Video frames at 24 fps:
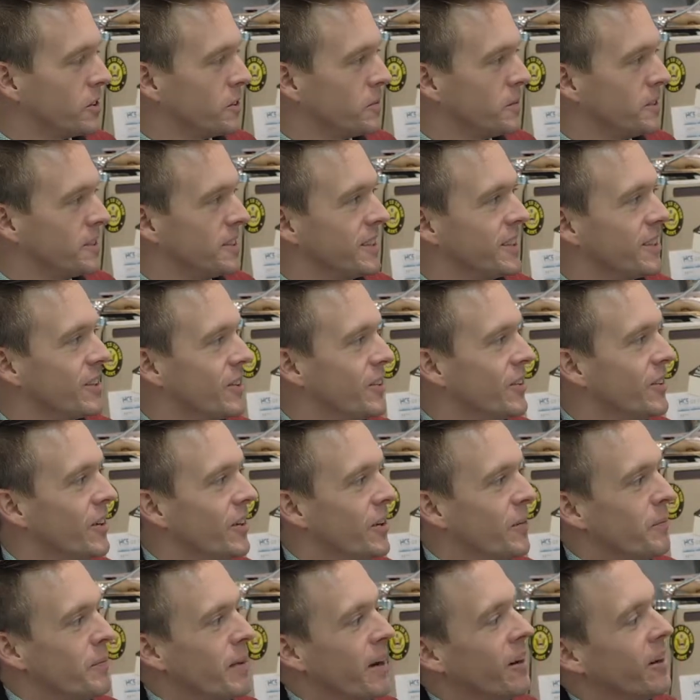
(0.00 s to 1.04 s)
Christmas Eagle.
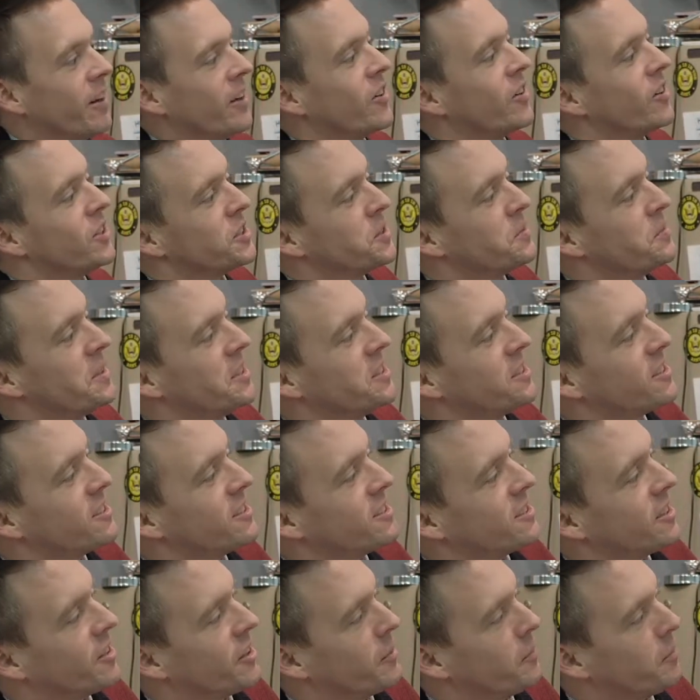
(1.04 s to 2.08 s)
Merry Christmas
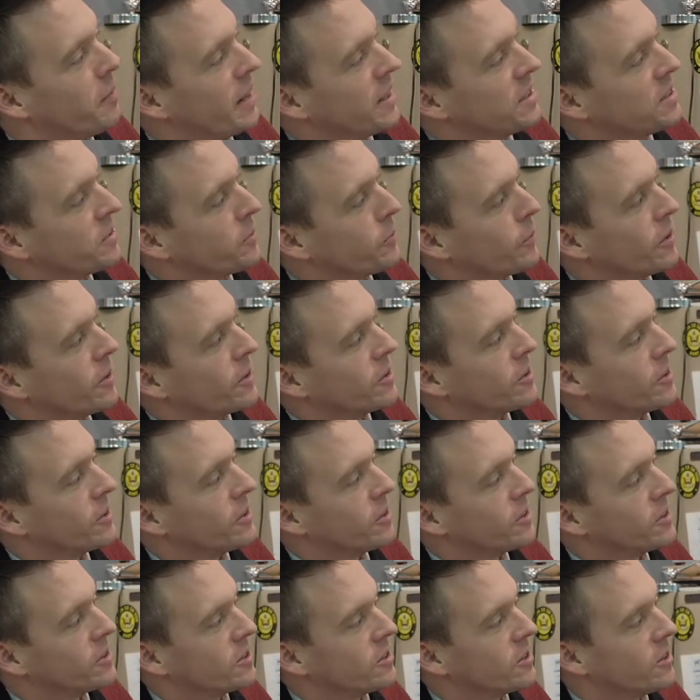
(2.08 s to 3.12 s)
to the best
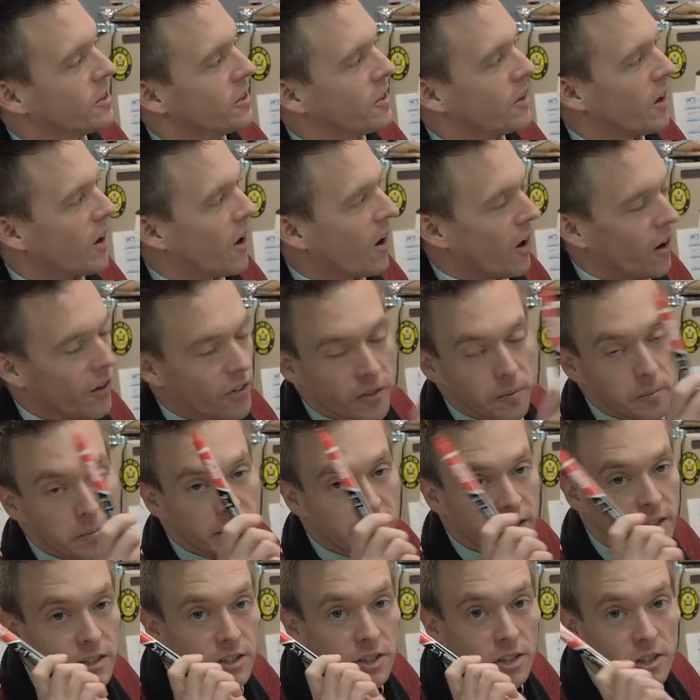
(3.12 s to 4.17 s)
realtors on the
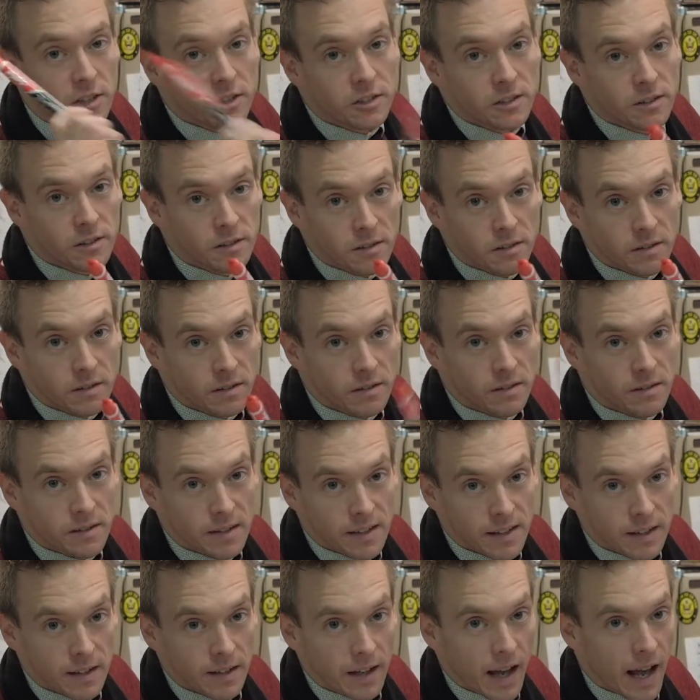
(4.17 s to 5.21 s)
beach
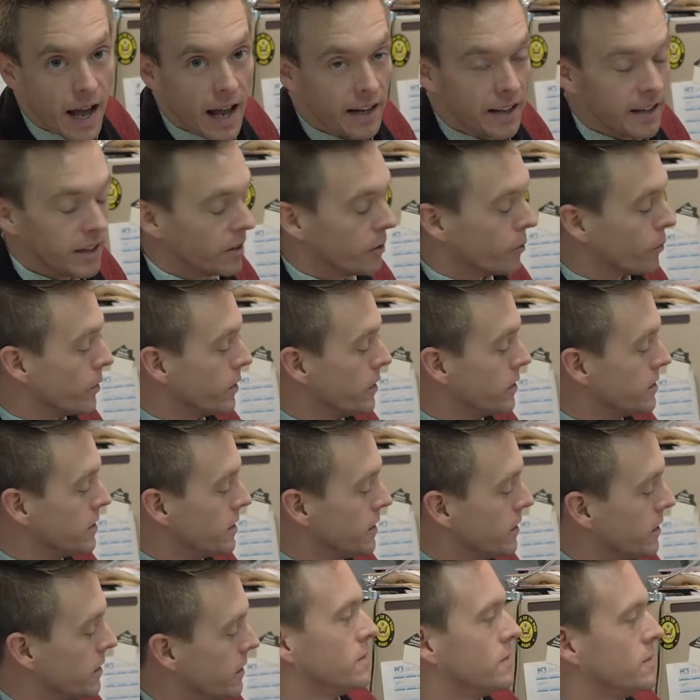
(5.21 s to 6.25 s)
at Eagle
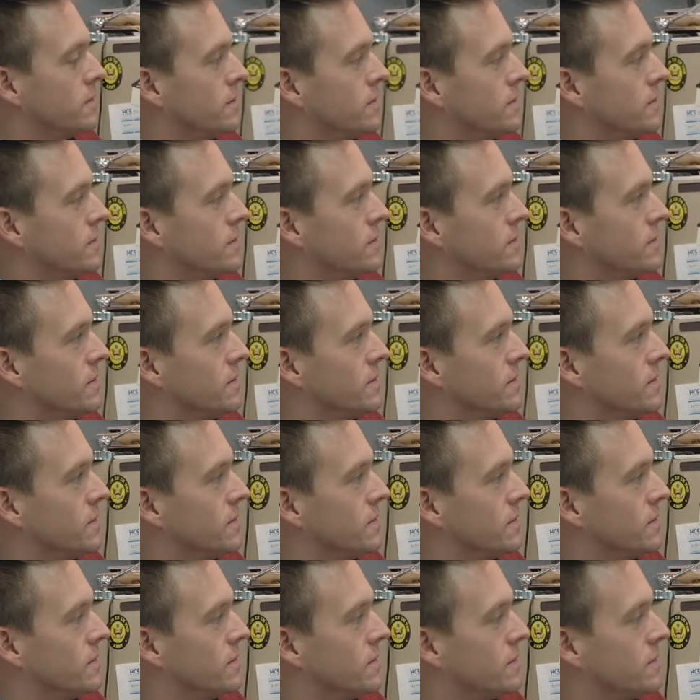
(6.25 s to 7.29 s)
Realty. Now pose for a
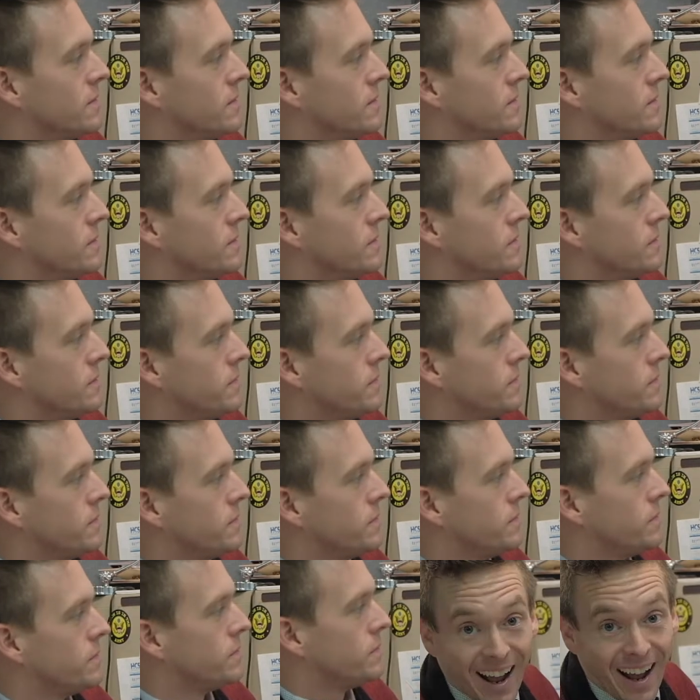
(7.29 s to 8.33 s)
um,
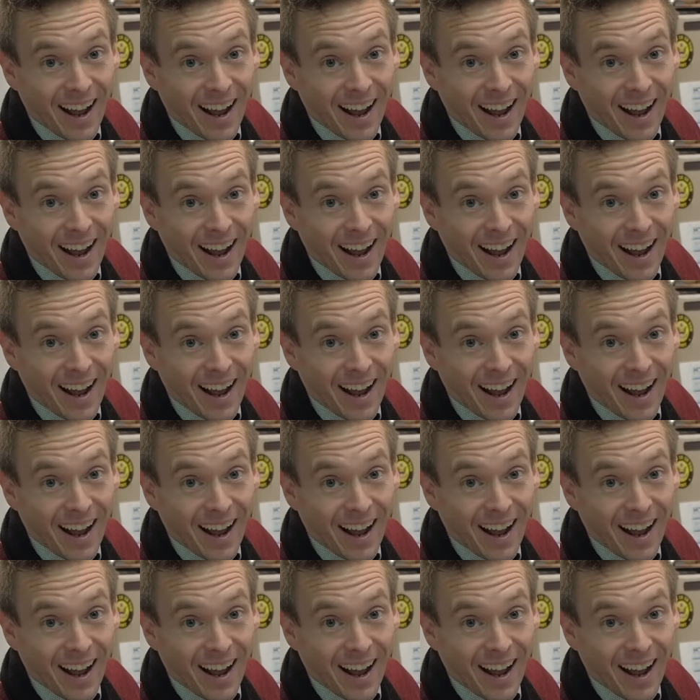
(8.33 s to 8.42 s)
thumbnail.